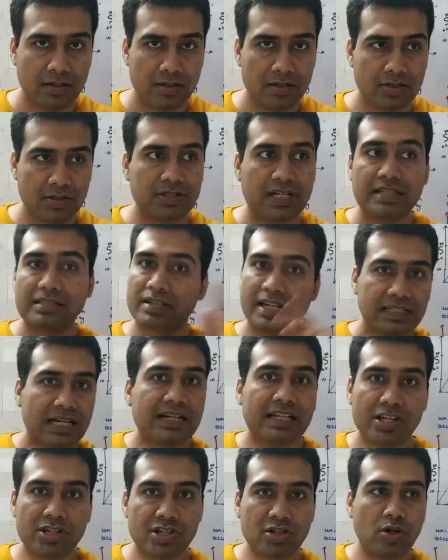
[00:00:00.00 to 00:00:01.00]
So that is
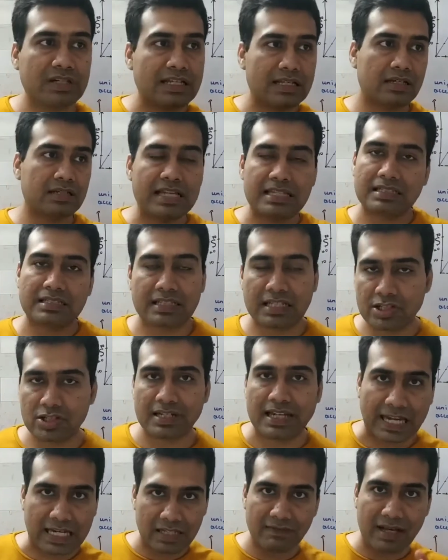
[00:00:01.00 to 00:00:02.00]
retardation or deceleration,
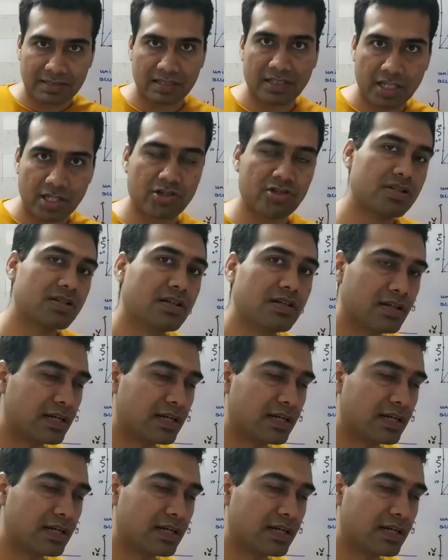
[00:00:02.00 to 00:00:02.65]
negative acceleration.